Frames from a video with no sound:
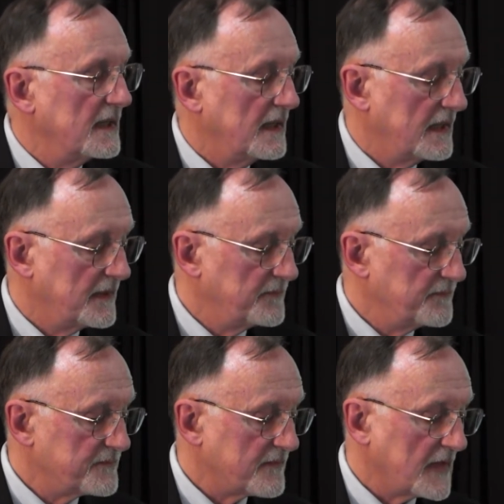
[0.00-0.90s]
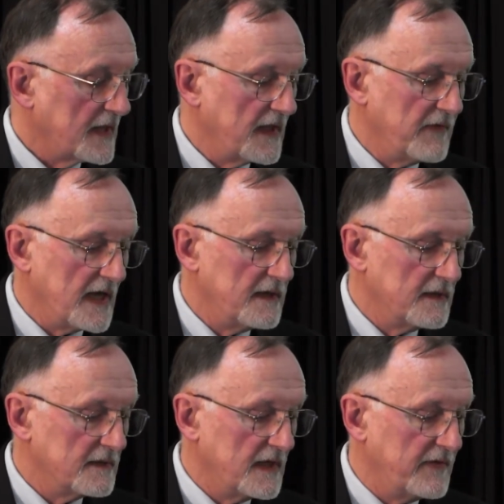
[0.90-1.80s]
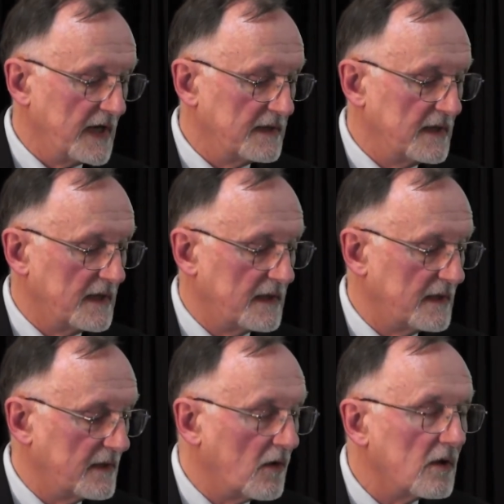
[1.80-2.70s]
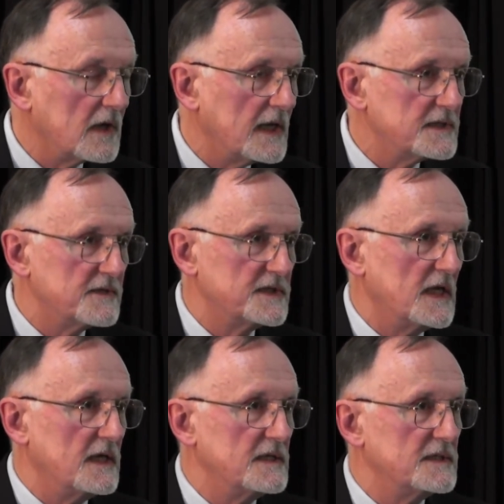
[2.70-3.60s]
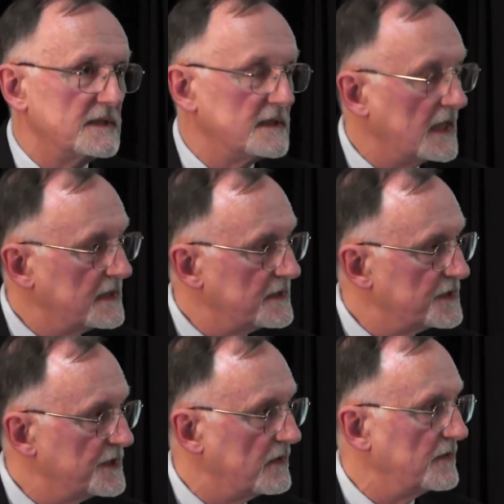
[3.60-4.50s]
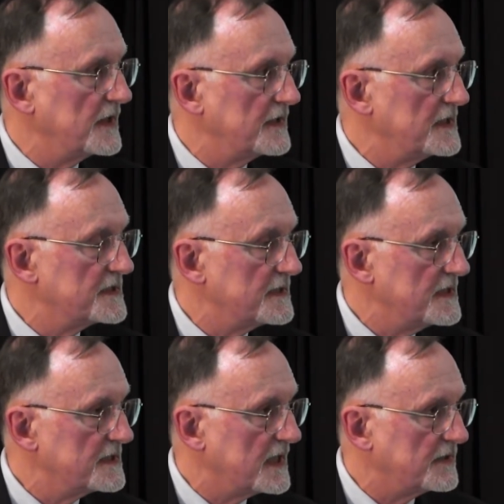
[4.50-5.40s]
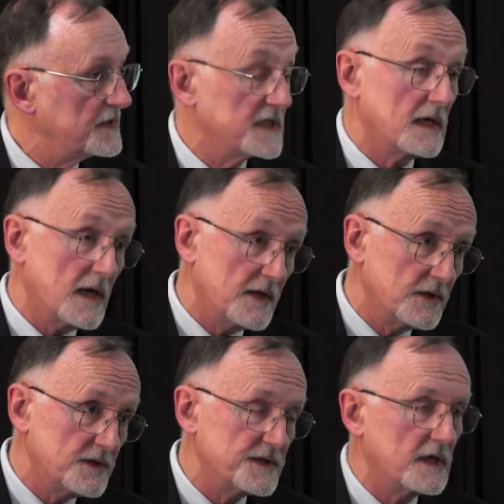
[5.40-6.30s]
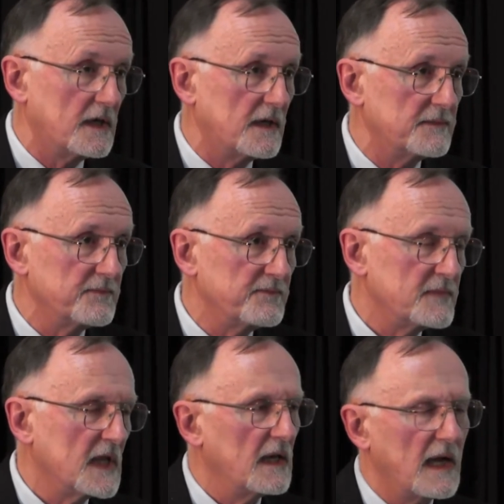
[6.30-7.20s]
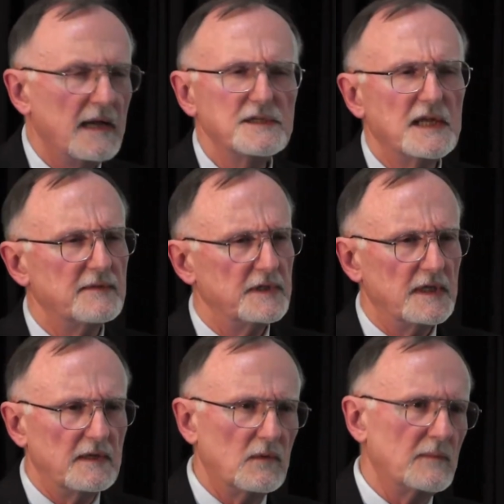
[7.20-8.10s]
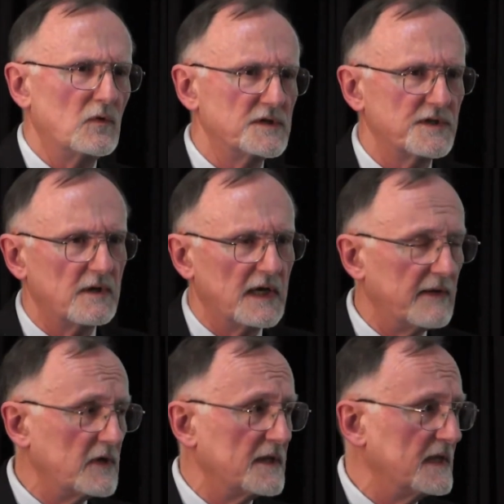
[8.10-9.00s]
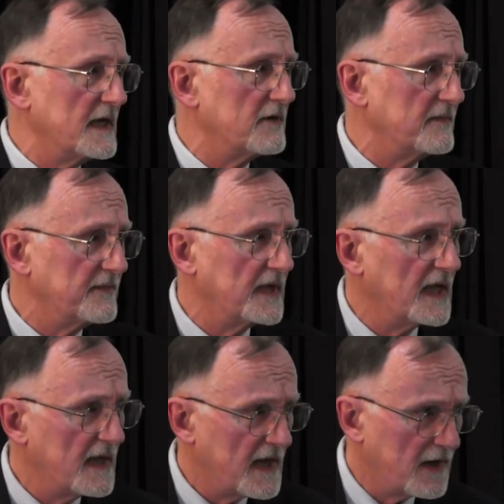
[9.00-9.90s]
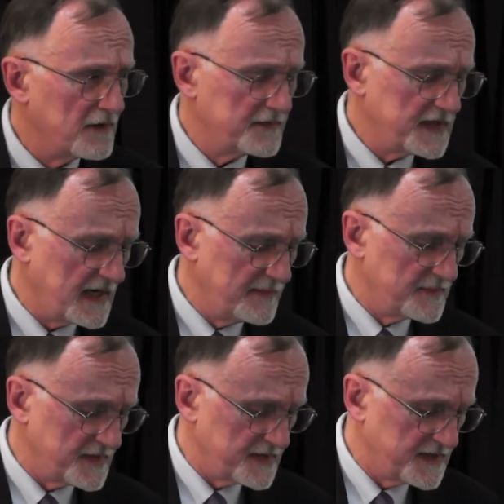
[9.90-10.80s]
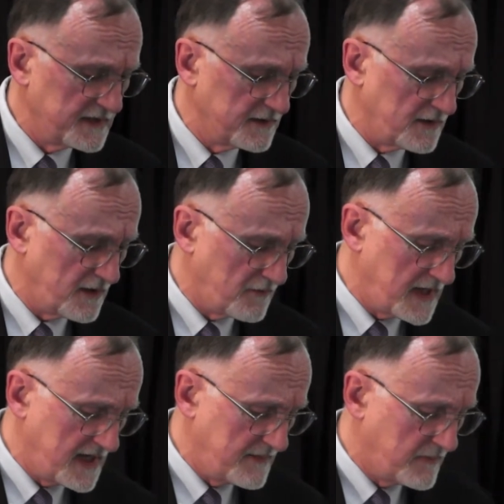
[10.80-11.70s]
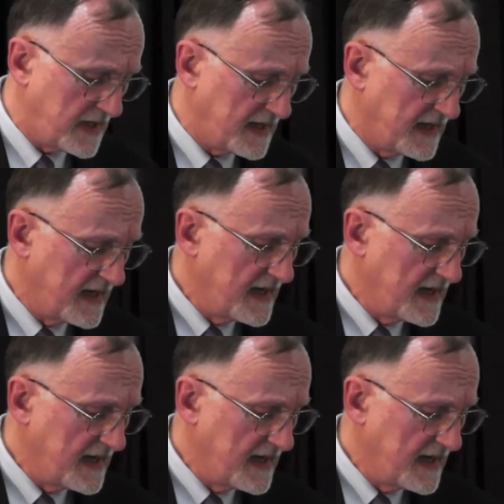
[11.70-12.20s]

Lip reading: They've had all kinds of studies done to show that these countries and others are. I just have to tell you one more story. I've got the out of time signal already, but